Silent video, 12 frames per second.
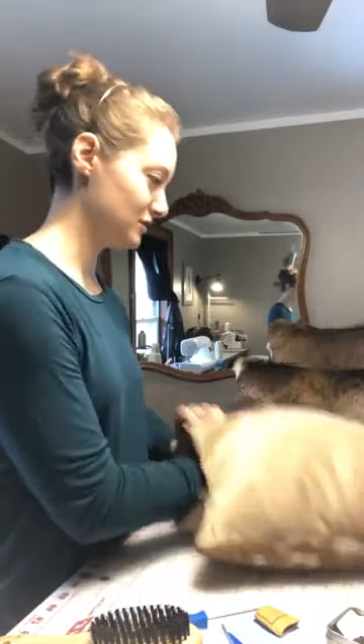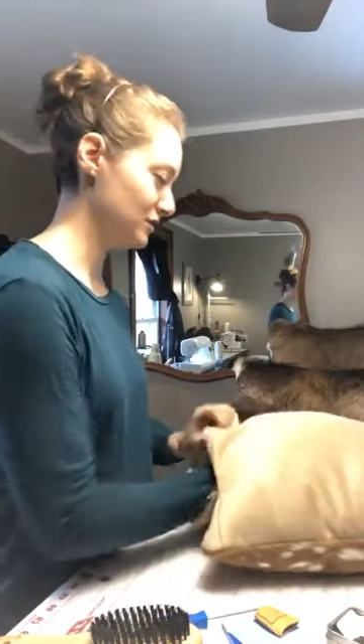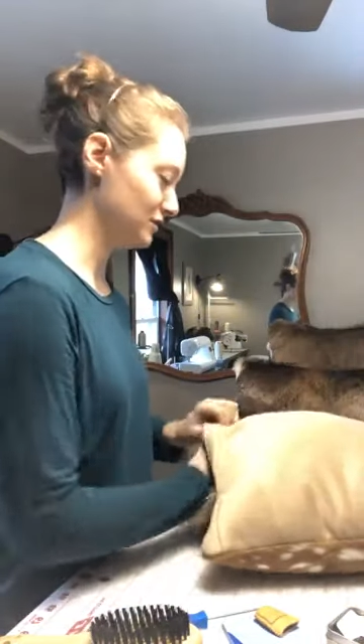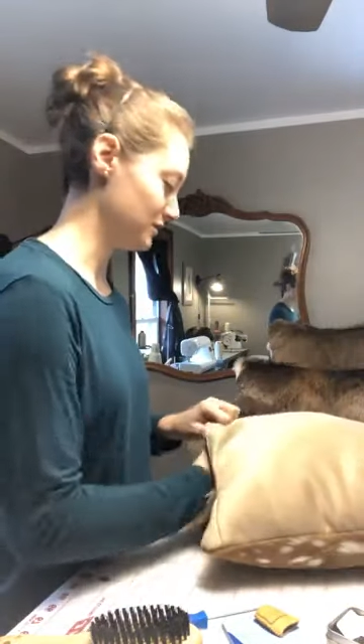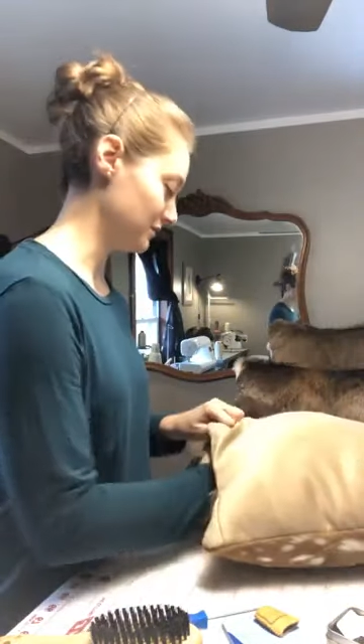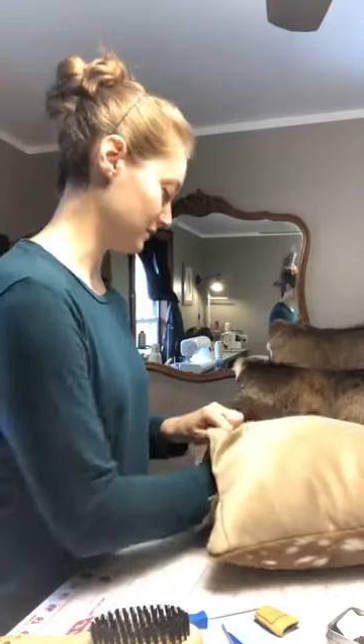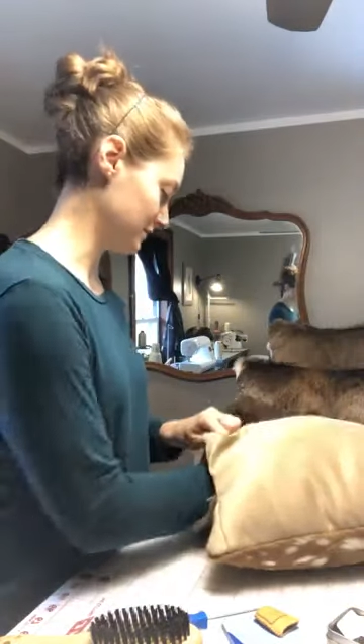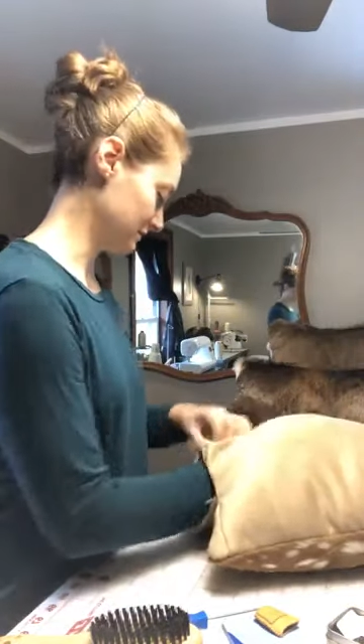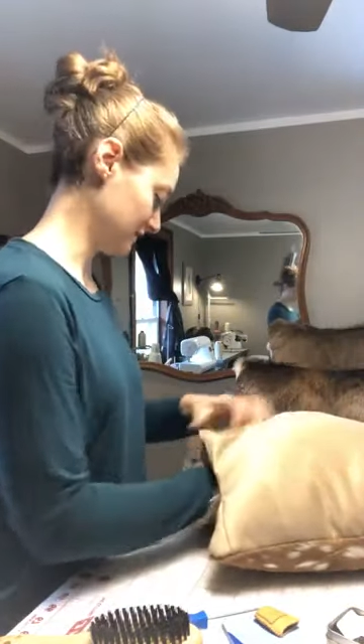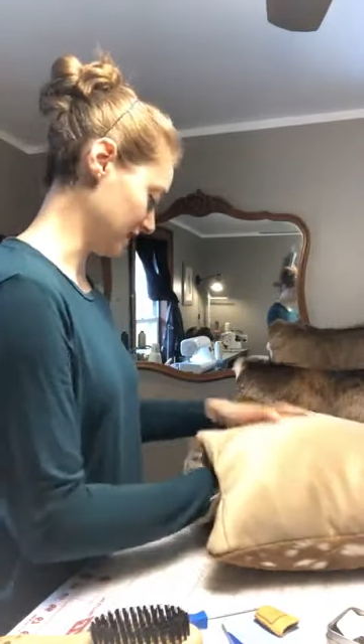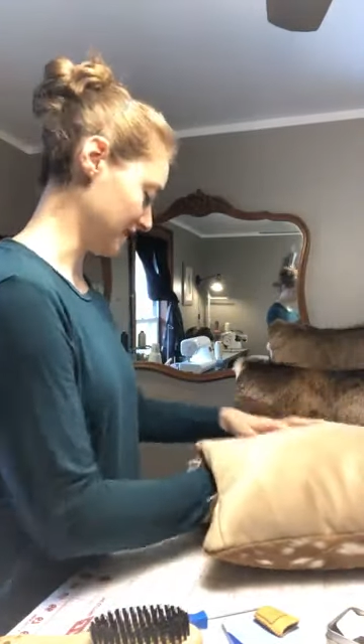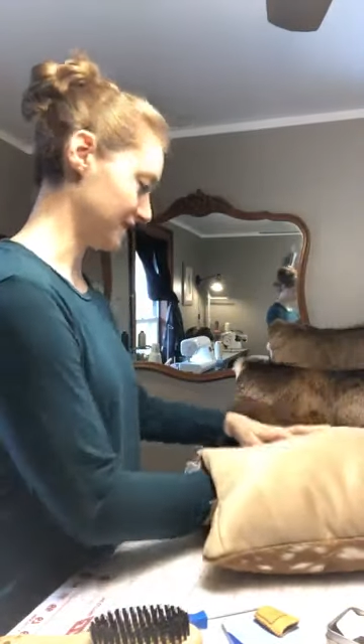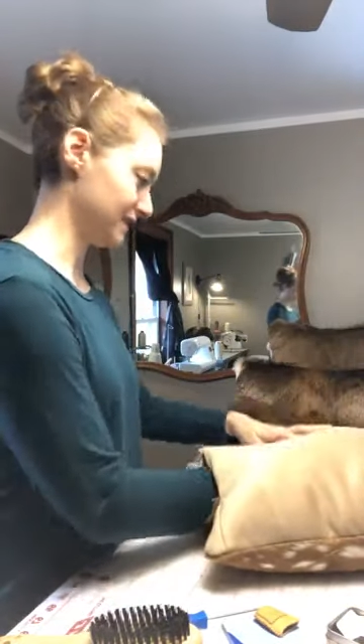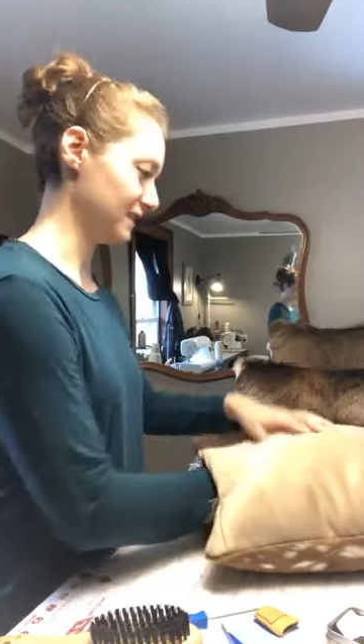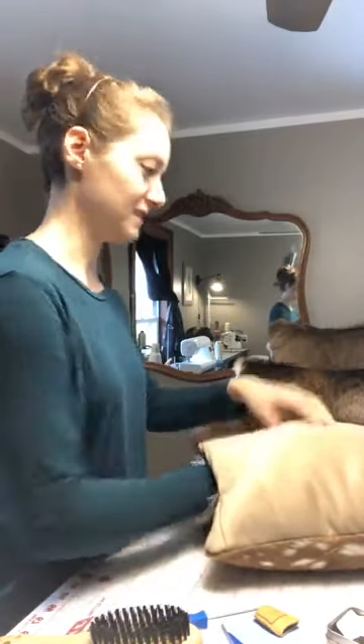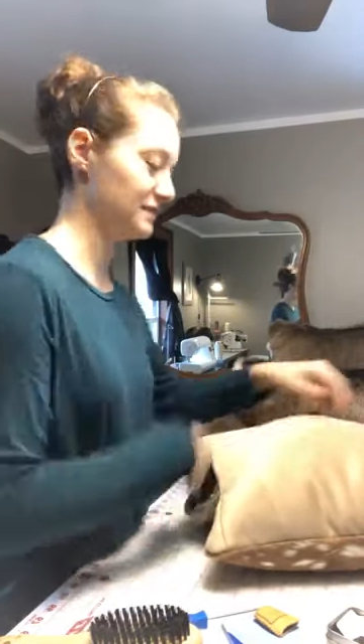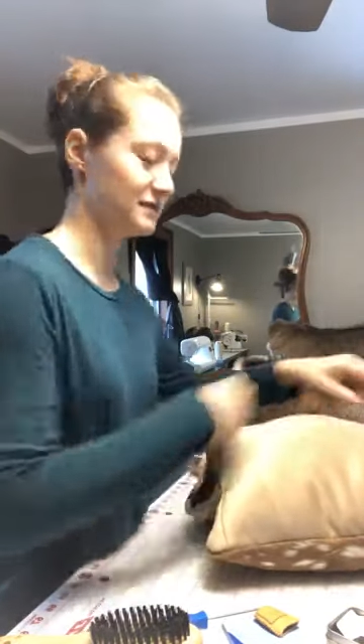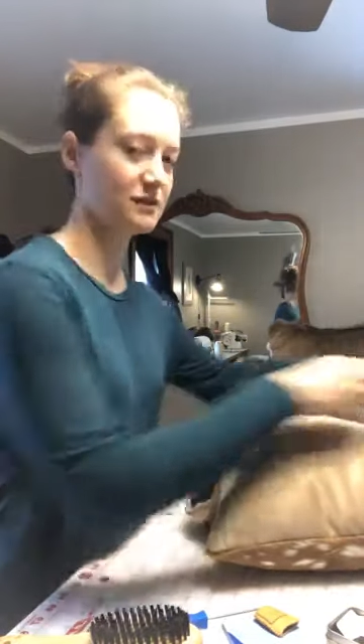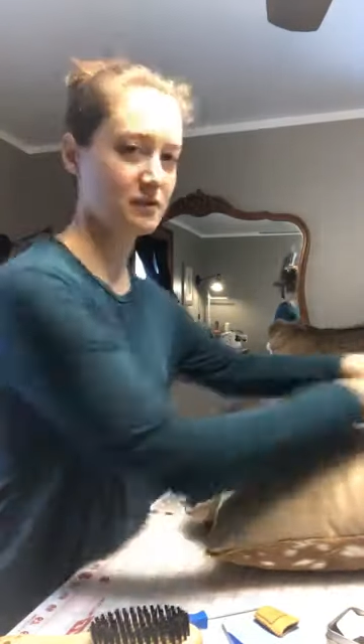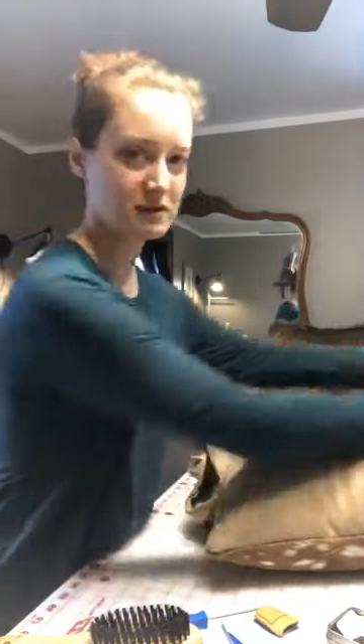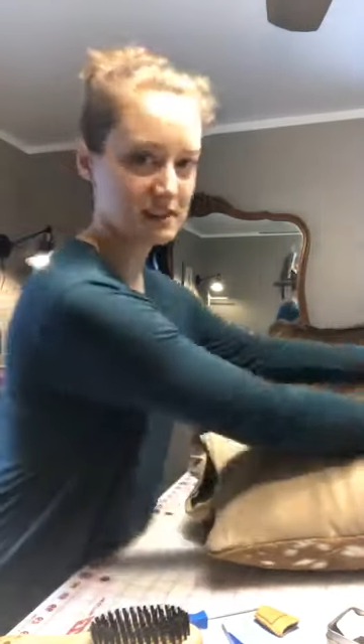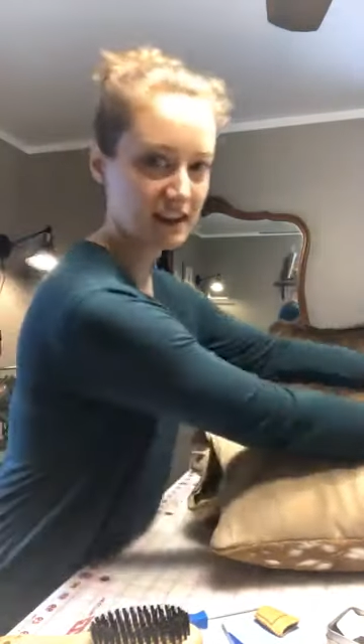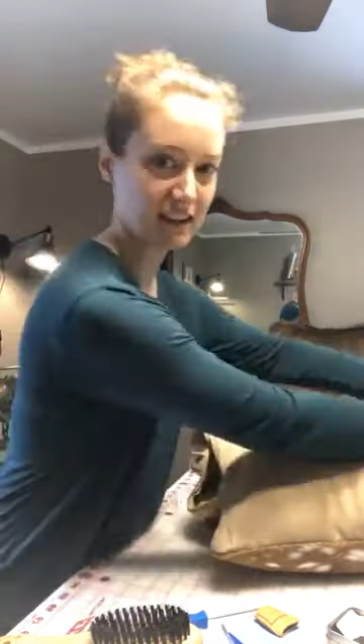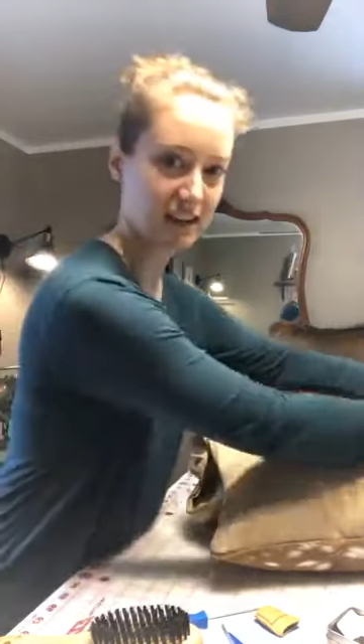do things that
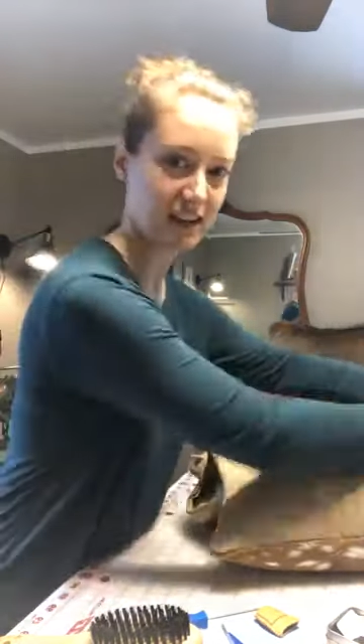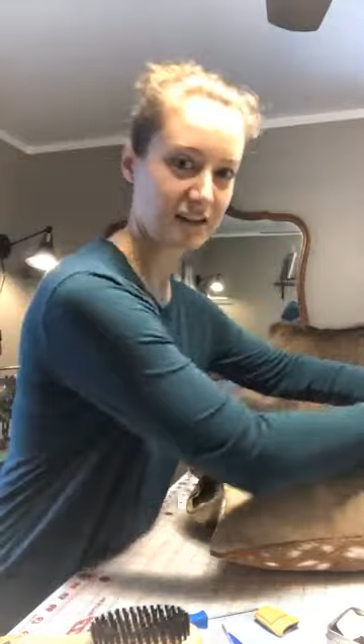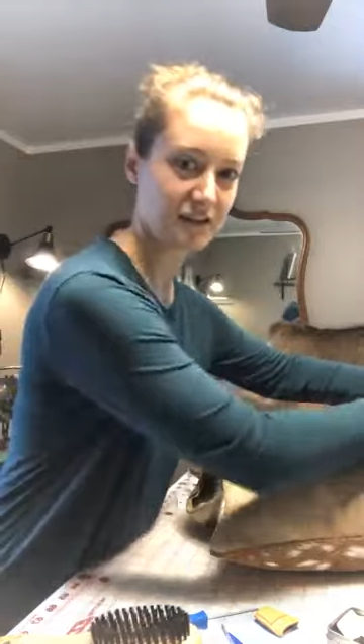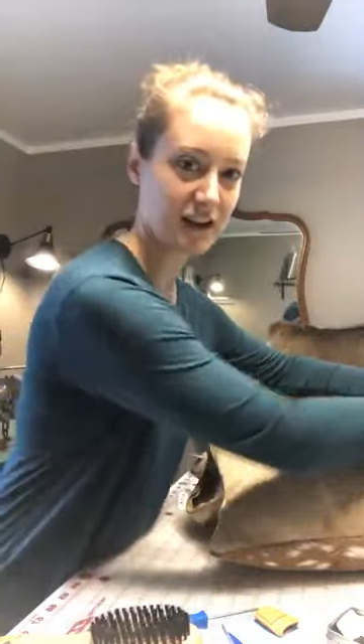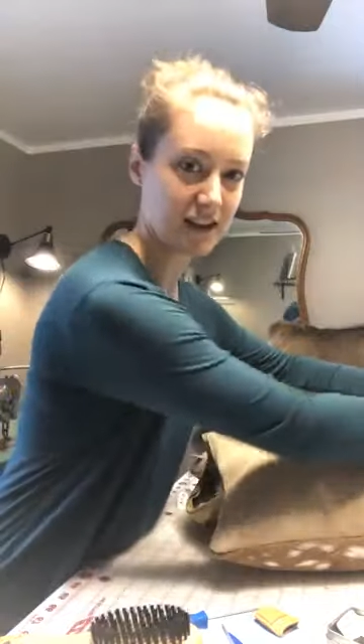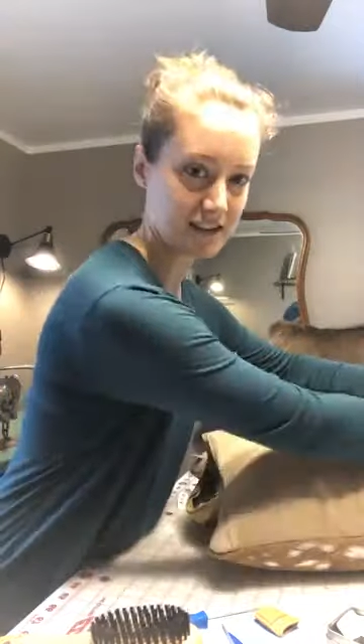don't take a lot of